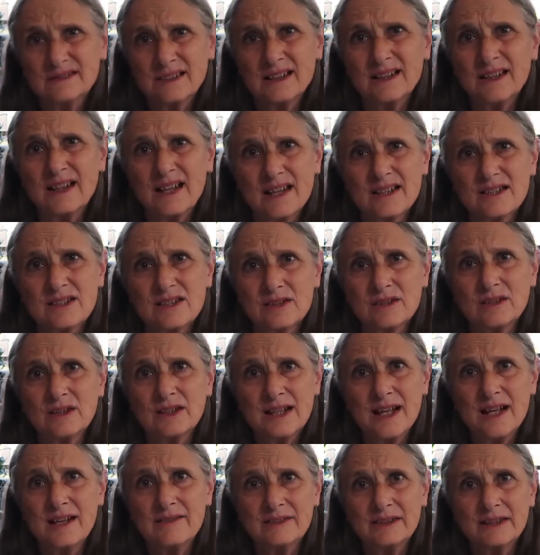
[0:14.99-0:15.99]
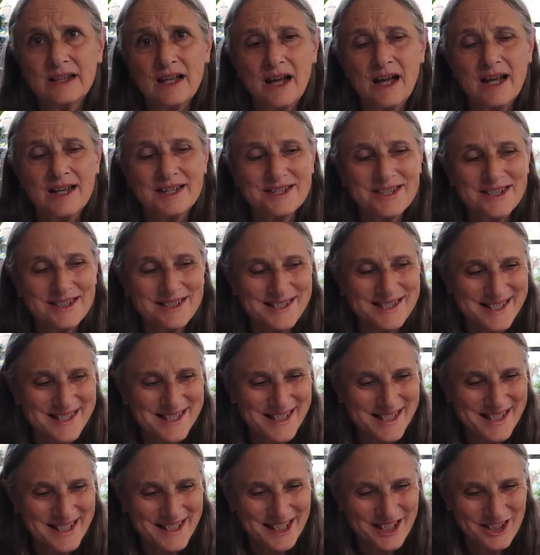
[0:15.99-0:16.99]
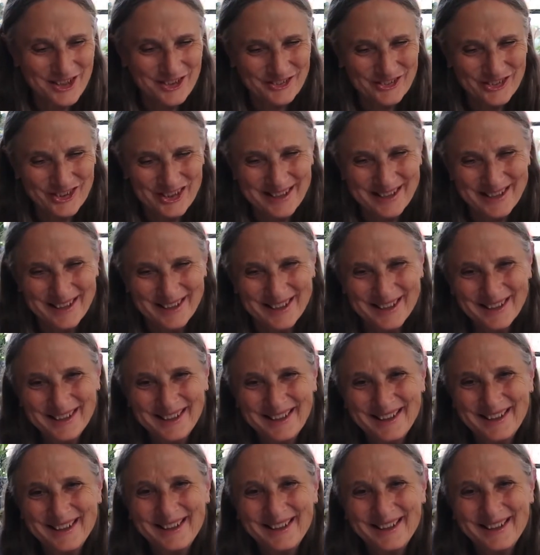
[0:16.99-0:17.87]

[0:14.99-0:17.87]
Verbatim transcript: yeah I do, I have a lot sitting over here.